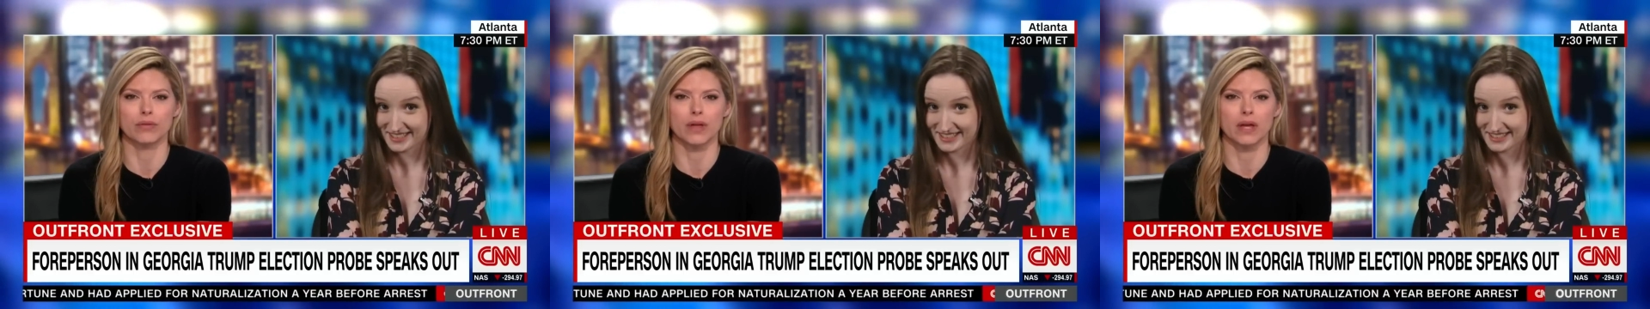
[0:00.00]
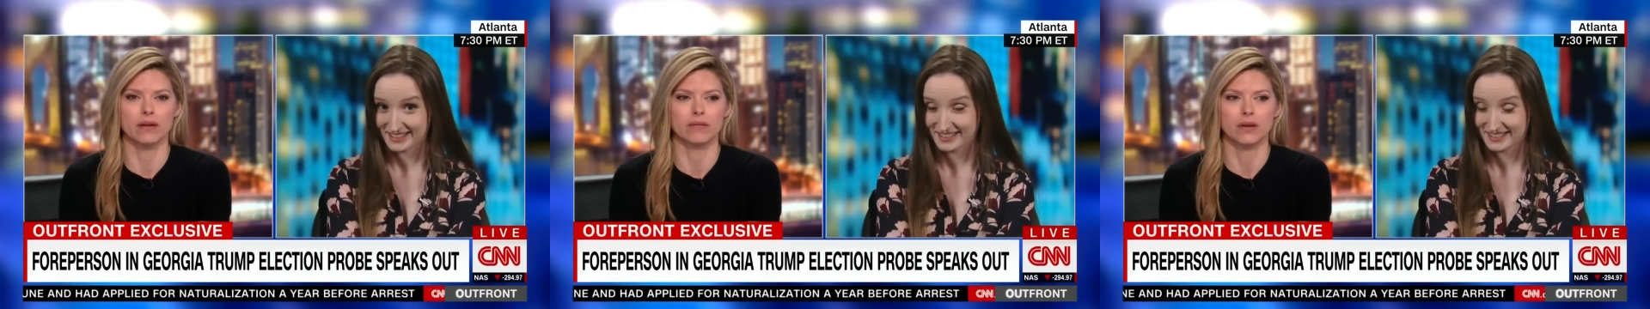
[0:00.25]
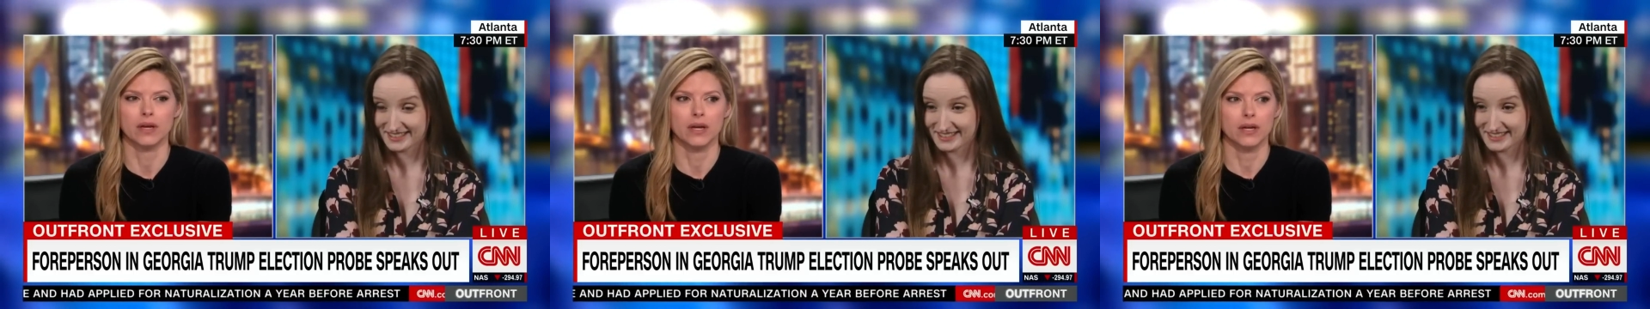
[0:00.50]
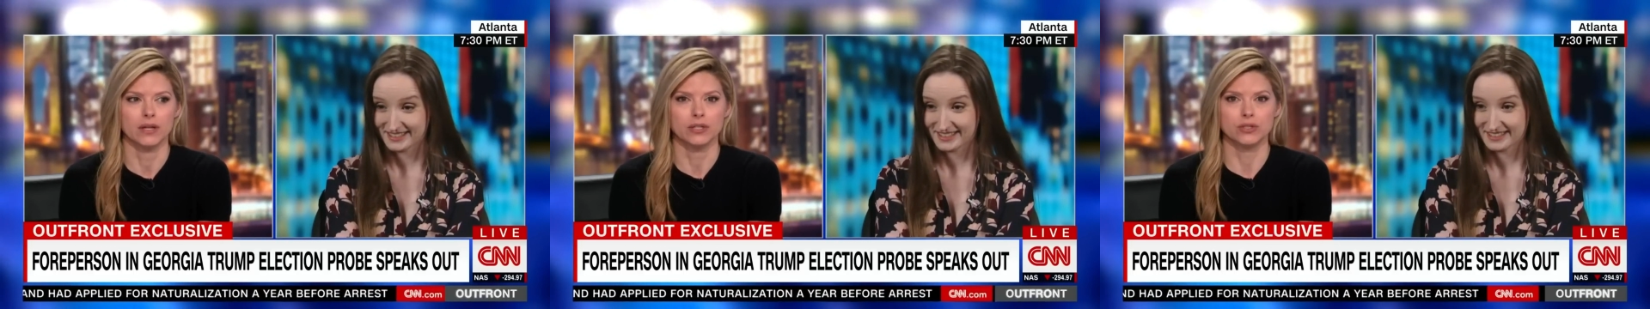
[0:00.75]
Speaker 1: than
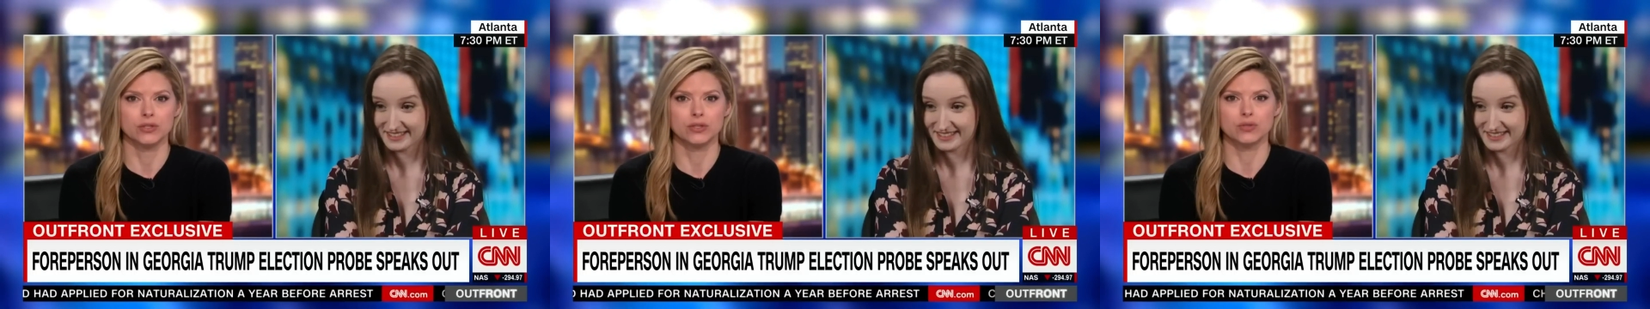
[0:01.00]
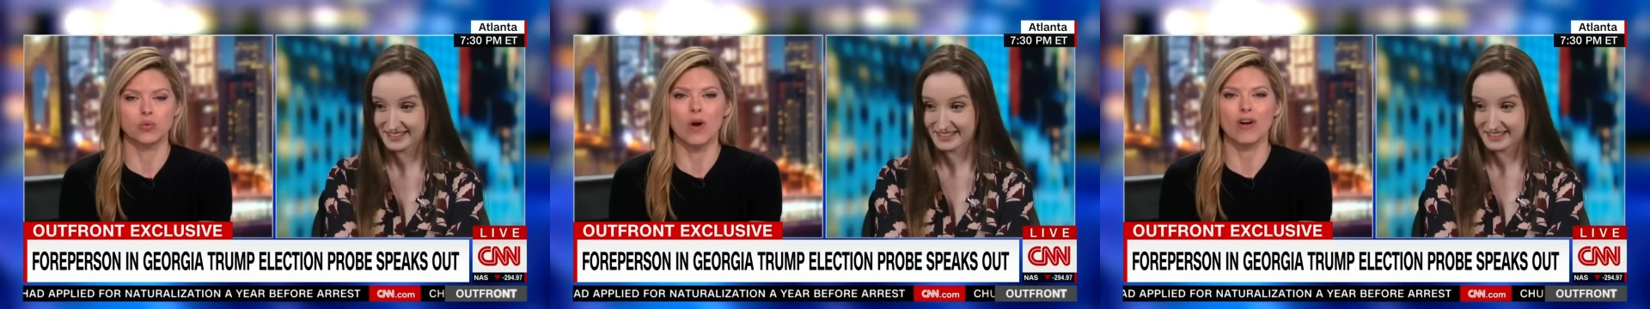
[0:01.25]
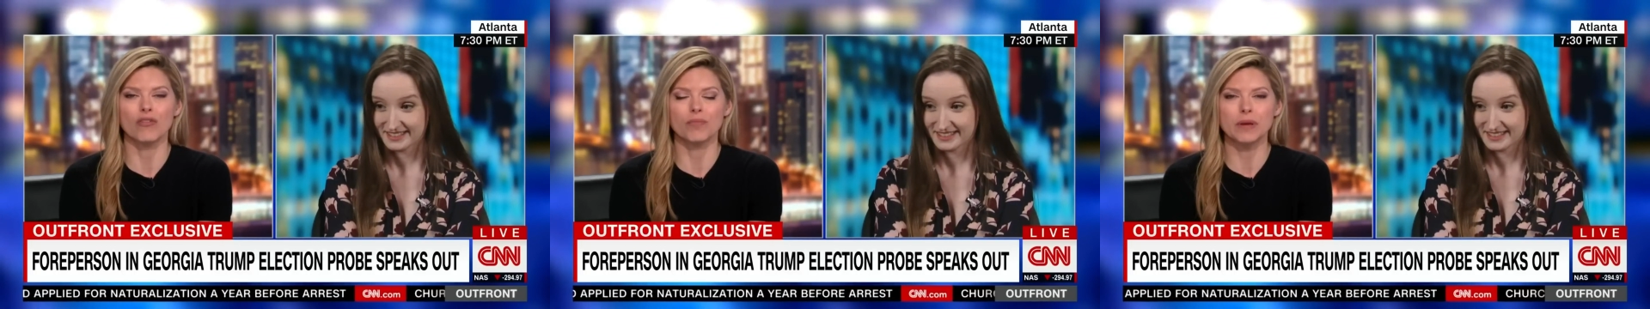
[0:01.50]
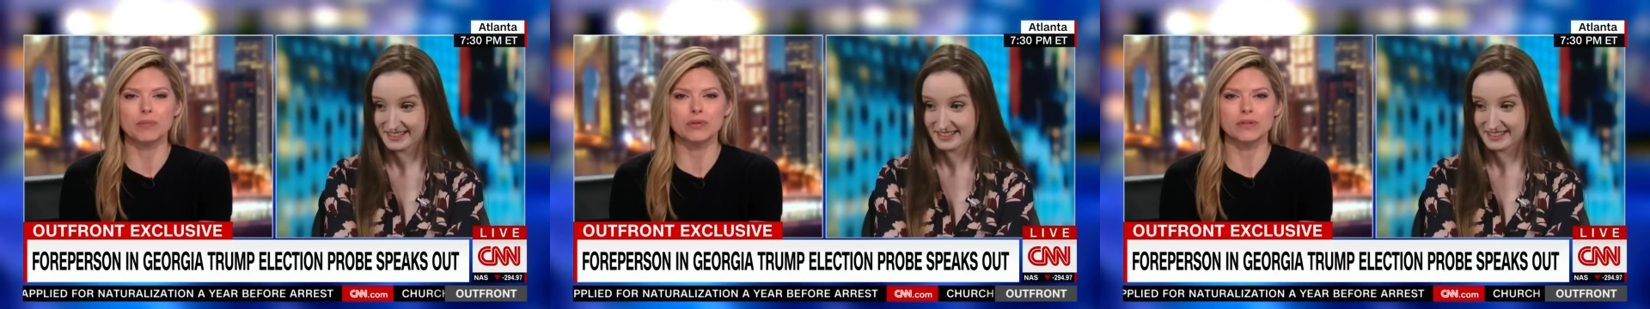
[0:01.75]
twelve
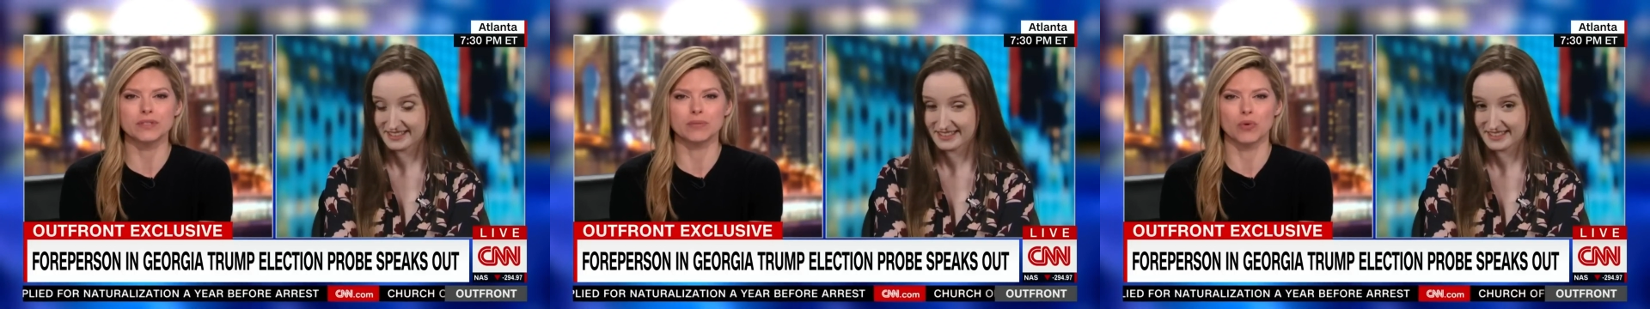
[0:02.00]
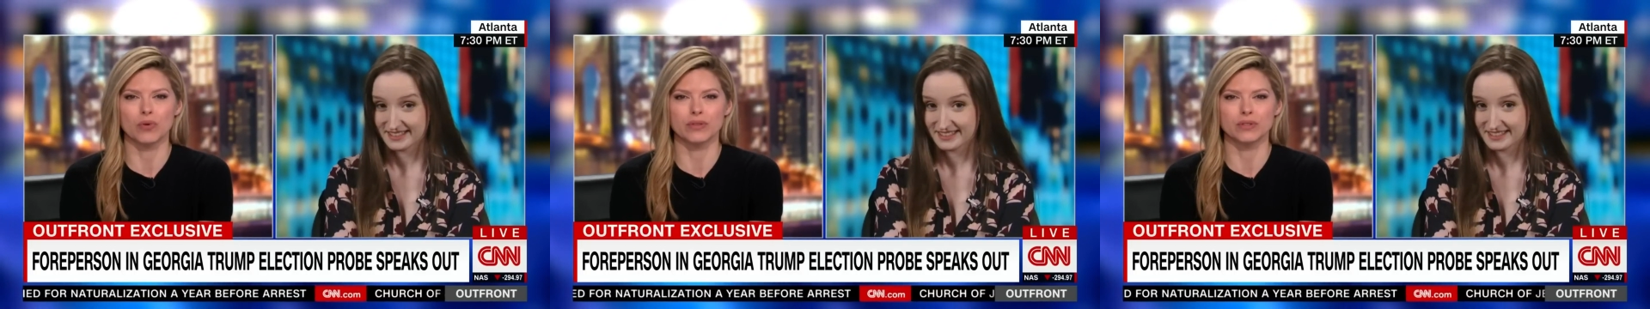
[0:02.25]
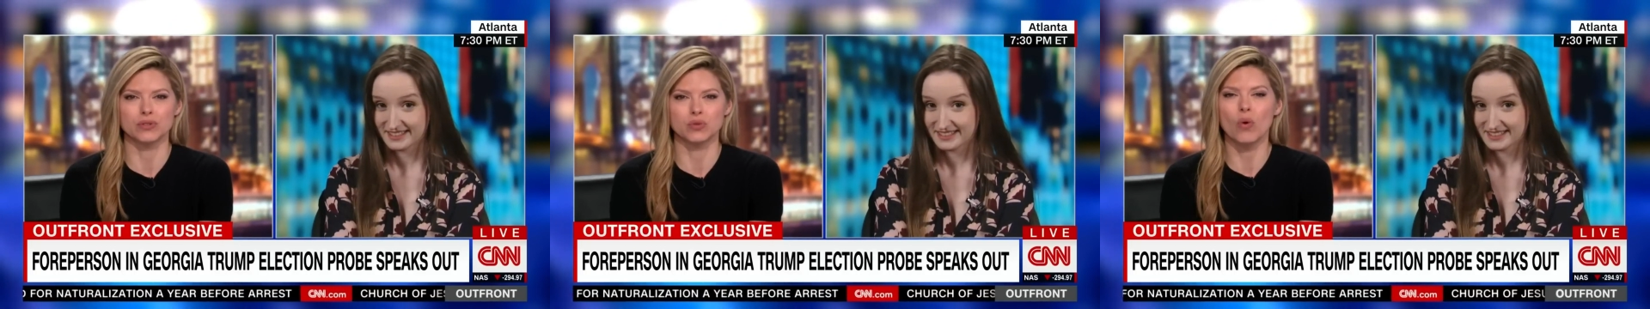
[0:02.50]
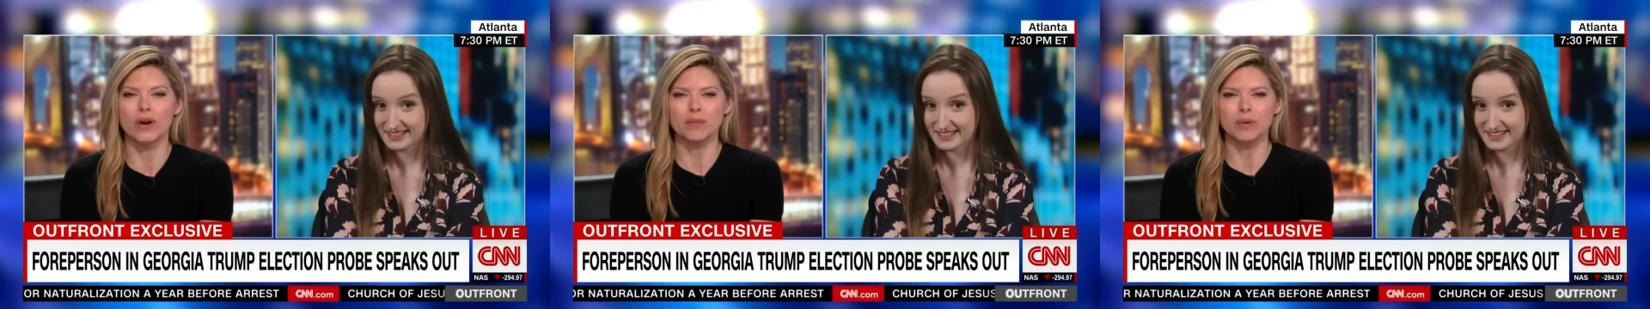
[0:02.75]
people? Is it more than
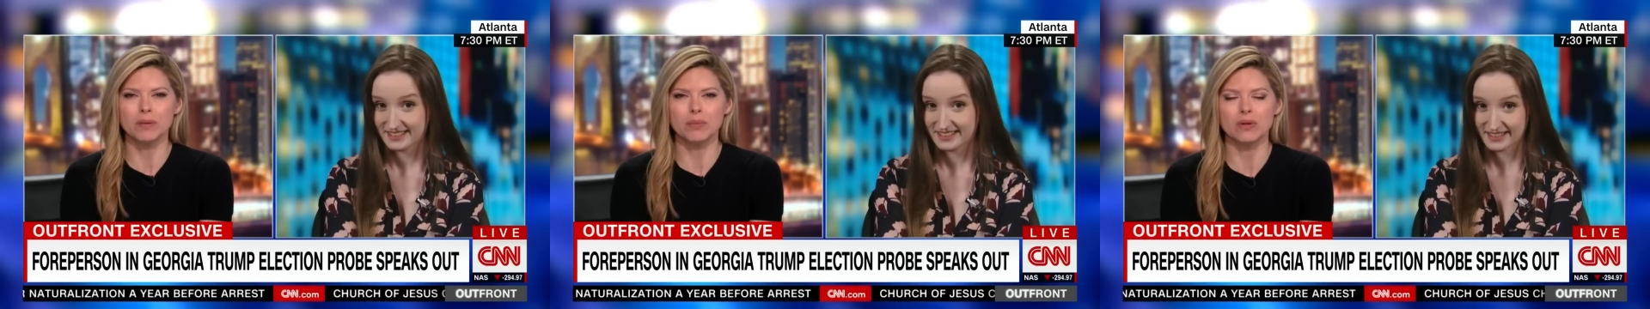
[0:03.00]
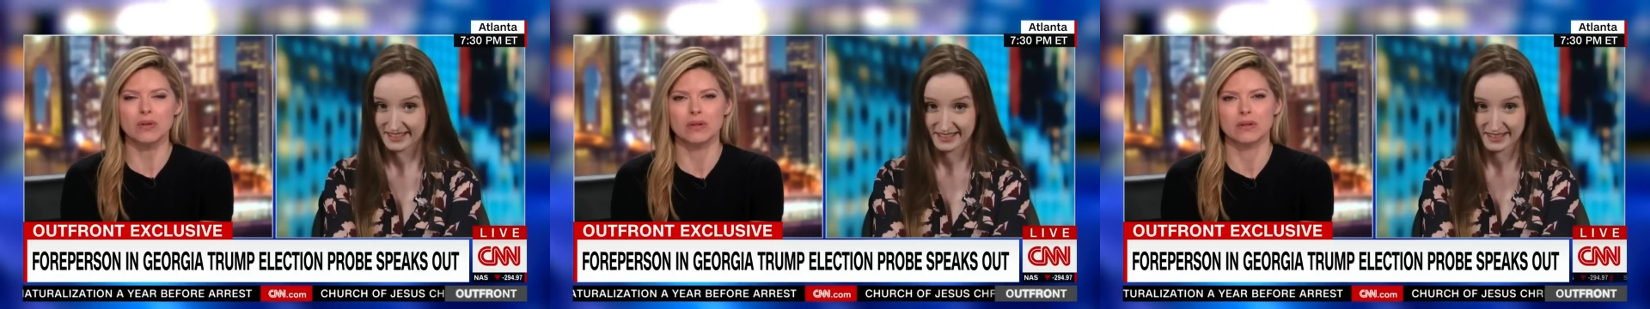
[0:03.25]
twenty people?